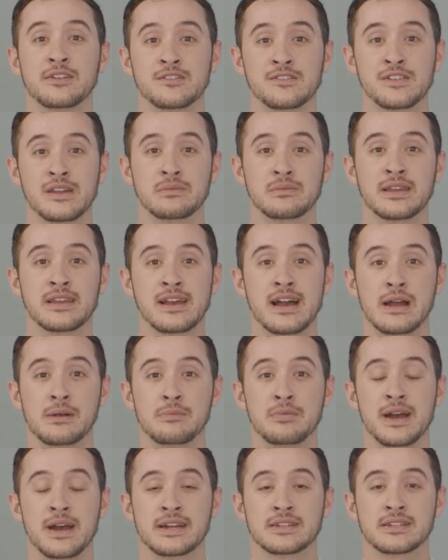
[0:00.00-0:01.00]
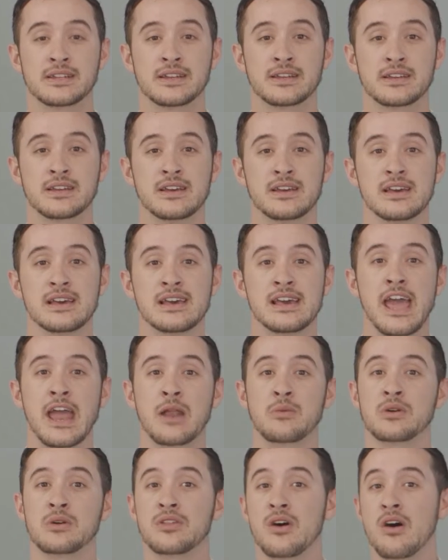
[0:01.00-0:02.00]
Family Chiropractic, and
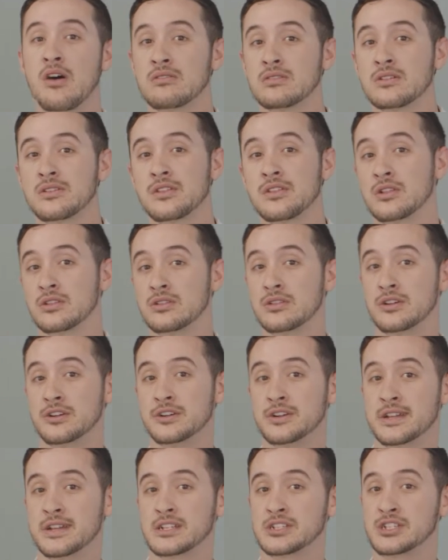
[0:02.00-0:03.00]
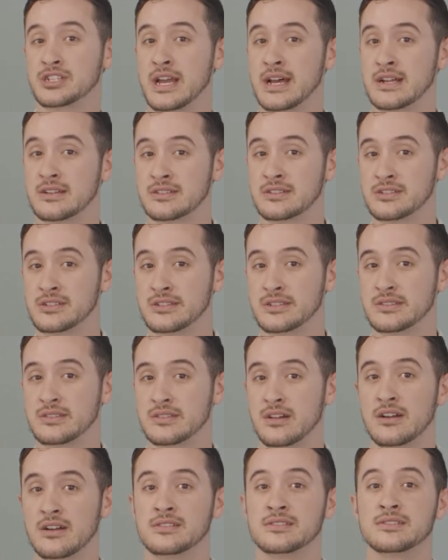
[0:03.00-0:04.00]
with all of the learning challenges
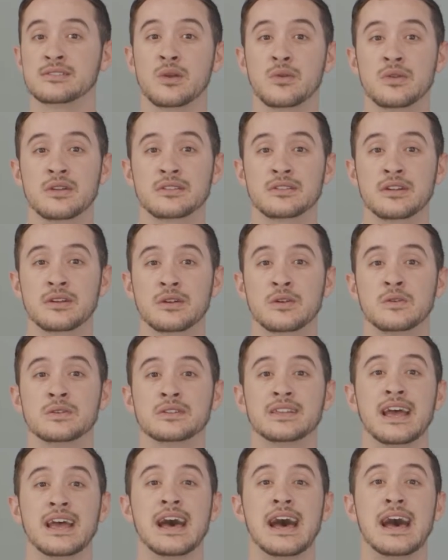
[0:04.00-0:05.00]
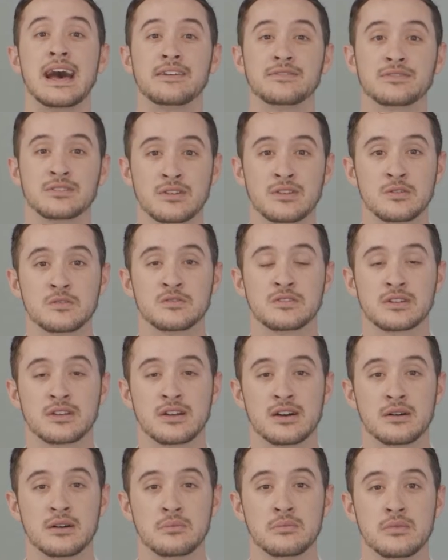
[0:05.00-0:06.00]
our students are going to have to
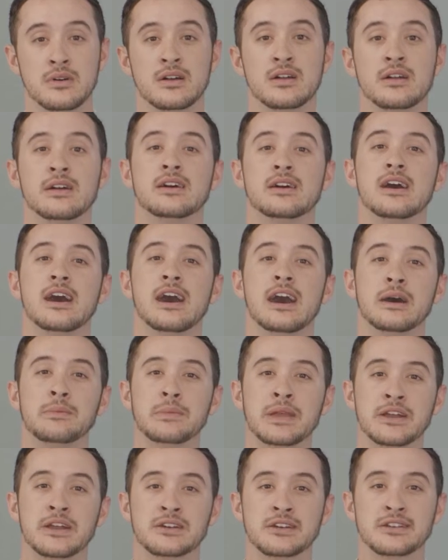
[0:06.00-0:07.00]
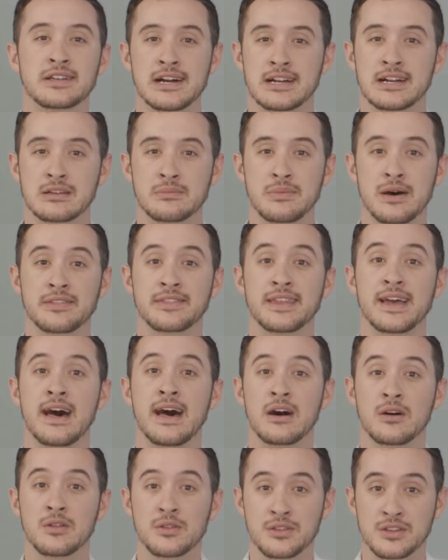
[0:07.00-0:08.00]
overcome, I'm here to talk about the
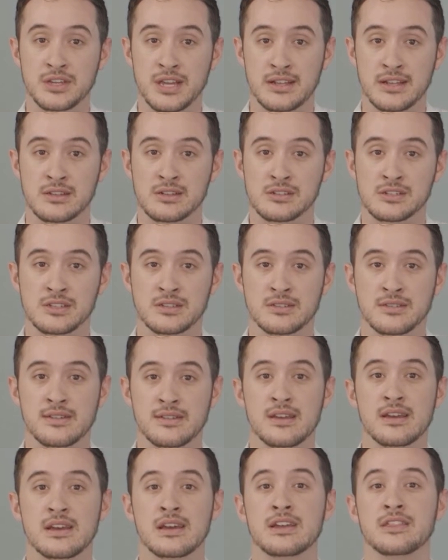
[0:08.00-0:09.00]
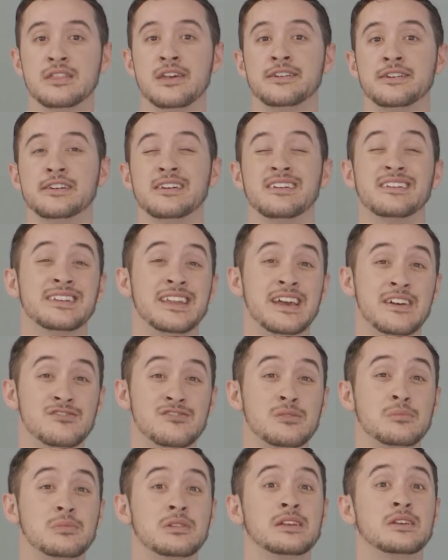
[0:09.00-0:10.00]
health challenges that are
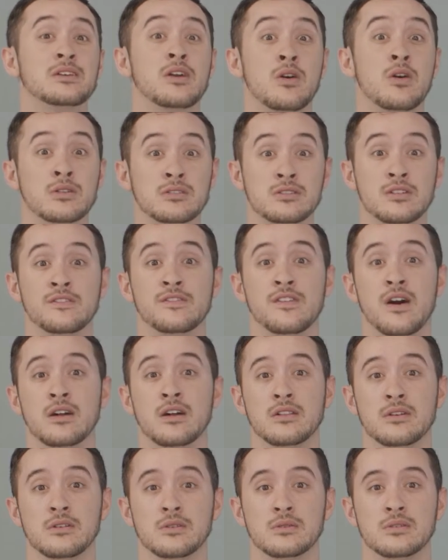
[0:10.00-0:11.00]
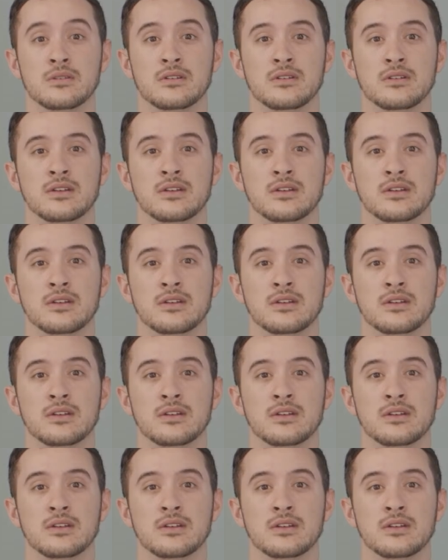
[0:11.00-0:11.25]
inevitably going to follow.